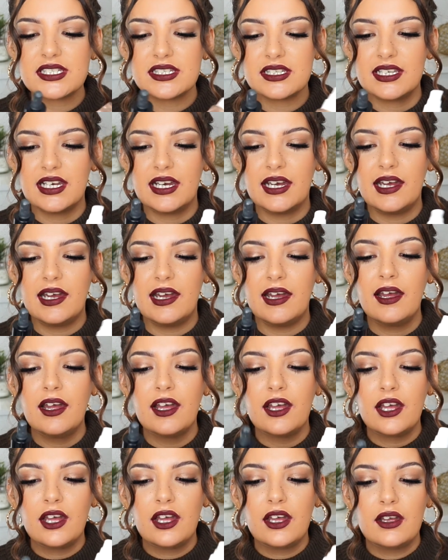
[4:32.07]
They're
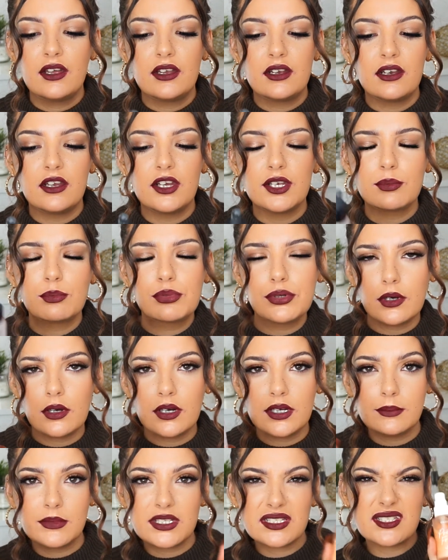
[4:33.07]
like
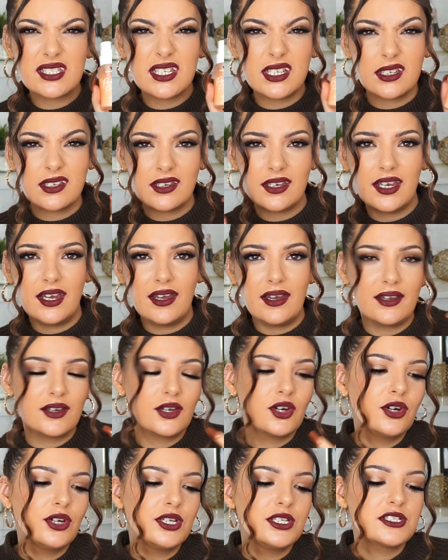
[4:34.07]
primer skincare
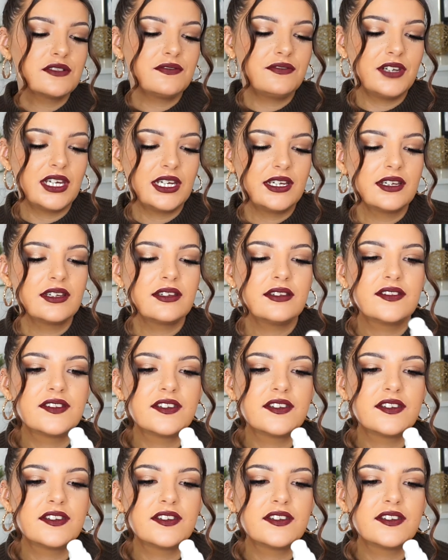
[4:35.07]
kind of thing.